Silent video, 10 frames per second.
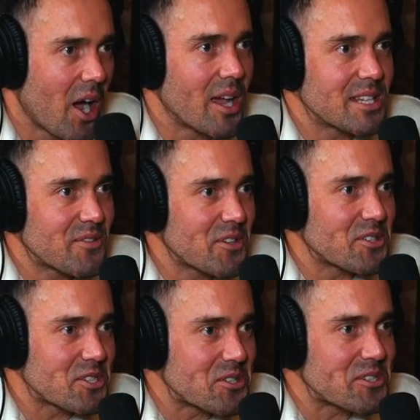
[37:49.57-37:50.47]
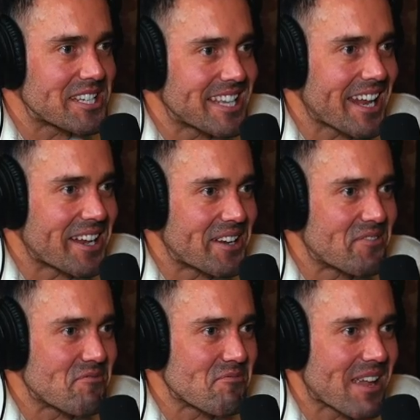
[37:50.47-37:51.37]
I interviewed Susie Dent
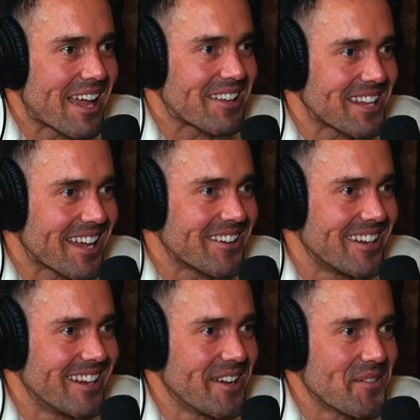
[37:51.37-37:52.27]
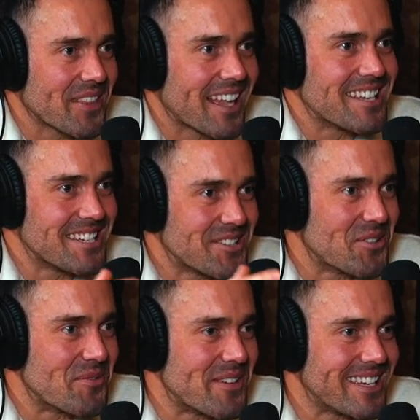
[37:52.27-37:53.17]
from Countdown and she
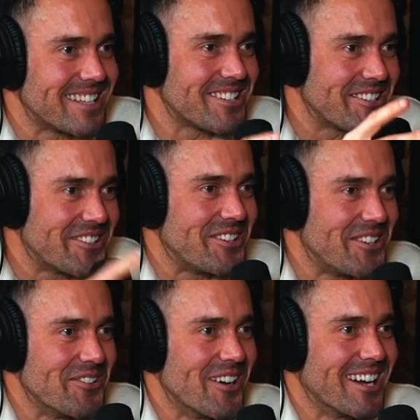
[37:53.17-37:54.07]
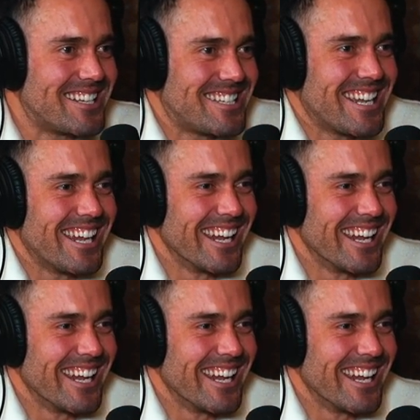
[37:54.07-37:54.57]
taught me two new words.